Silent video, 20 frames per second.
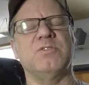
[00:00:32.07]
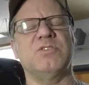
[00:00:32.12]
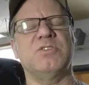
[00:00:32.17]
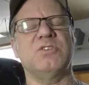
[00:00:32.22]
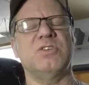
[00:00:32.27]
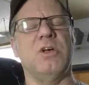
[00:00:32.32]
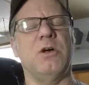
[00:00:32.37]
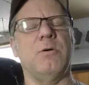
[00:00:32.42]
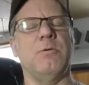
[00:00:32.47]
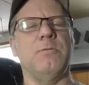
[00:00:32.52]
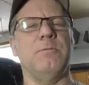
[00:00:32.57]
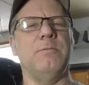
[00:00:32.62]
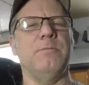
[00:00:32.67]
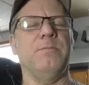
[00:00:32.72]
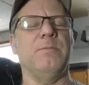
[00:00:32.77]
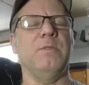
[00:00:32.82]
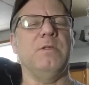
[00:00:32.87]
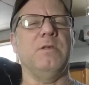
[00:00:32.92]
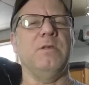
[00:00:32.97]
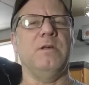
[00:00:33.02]
So,
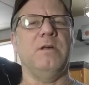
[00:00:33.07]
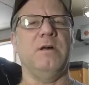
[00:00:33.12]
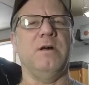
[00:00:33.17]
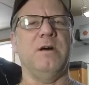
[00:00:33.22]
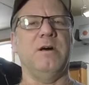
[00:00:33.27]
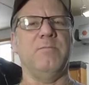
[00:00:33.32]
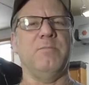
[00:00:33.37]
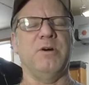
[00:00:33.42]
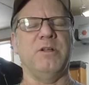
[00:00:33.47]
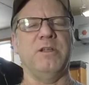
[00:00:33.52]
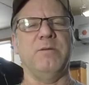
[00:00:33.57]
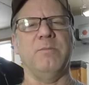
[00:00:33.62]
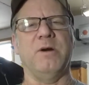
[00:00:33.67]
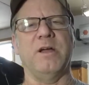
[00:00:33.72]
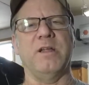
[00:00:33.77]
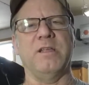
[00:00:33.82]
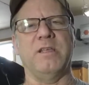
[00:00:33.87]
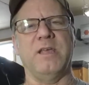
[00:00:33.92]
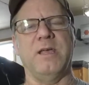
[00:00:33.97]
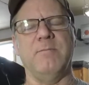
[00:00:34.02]
a buddy of
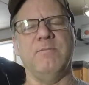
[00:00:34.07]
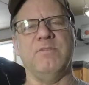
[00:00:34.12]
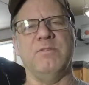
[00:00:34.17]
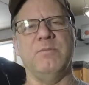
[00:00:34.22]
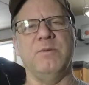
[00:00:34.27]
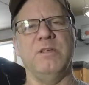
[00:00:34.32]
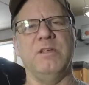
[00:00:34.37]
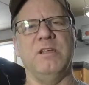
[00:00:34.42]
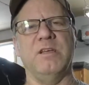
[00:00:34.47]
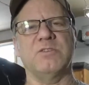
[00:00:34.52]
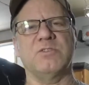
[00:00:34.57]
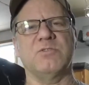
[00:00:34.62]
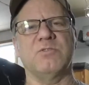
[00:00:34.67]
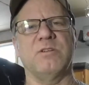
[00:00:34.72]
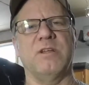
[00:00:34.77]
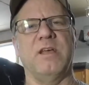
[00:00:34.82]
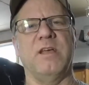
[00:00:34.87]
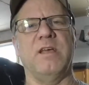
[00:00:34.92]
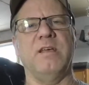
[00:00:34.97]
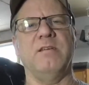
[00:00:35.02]
mine came to me
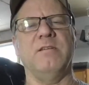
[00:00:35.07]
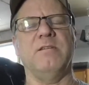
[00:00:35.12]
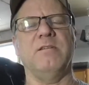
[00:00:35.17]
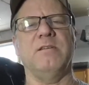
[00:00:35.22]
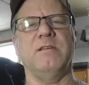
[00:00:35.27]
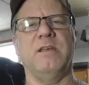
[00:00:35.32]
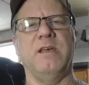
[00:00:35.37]
yesterday.